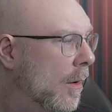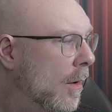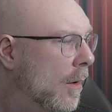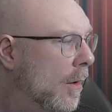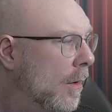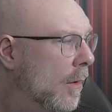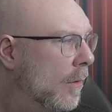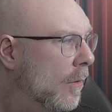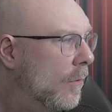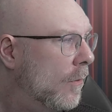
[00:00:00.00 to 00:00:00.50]

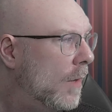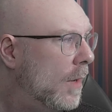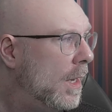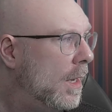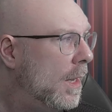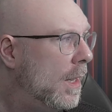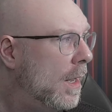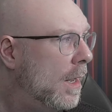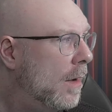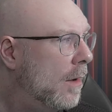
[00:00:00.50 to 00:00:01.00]
So in
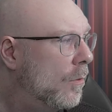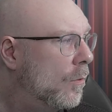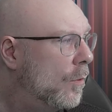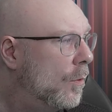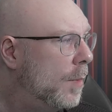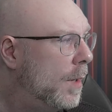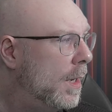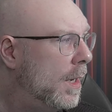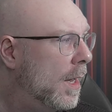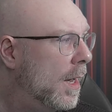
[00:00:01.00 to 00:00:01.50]
here, it would
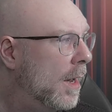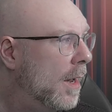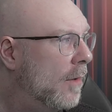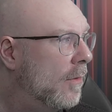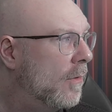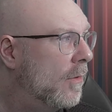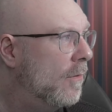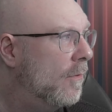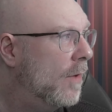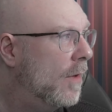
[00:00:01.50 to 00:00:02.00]
be nice
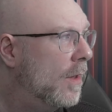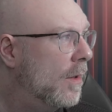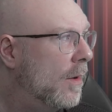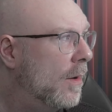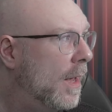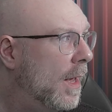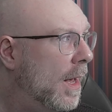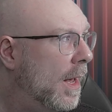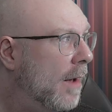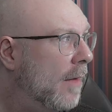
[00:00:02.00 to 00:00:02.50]
if I could
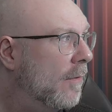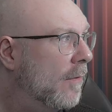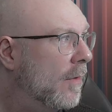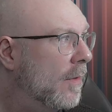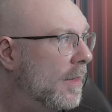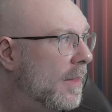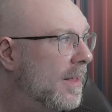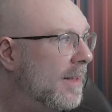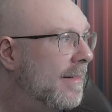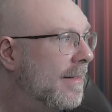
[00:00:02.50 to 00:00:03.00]
have
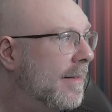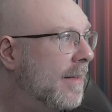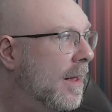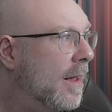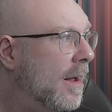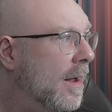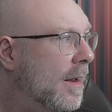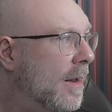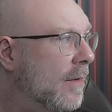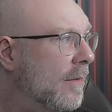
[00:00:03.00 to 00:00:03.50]
this
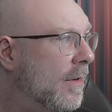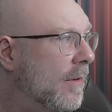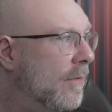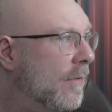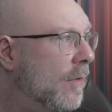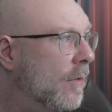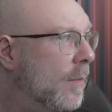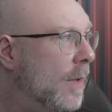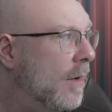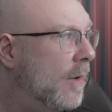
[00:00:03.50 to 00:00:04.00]
kind of
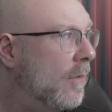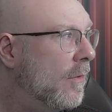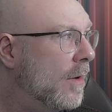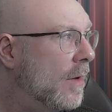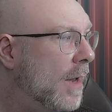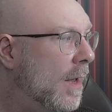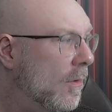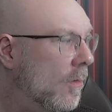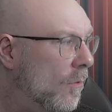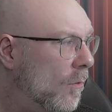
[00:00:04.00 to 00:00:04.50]
information
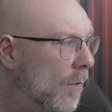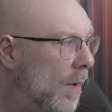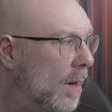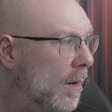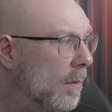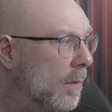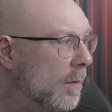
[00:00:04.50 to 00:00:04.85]
as well.